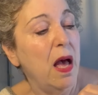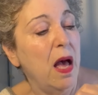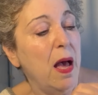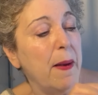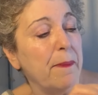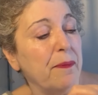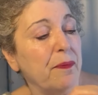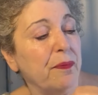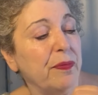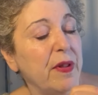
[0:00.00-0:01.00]
Um,
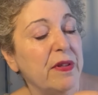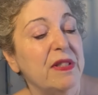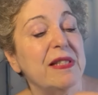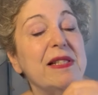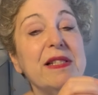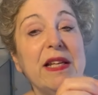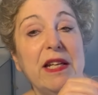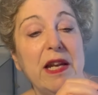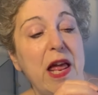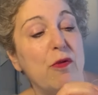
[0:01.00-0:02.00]
This is
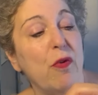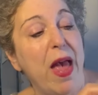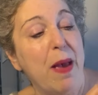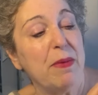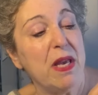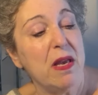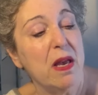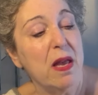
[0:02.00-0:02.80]
linen and ramie.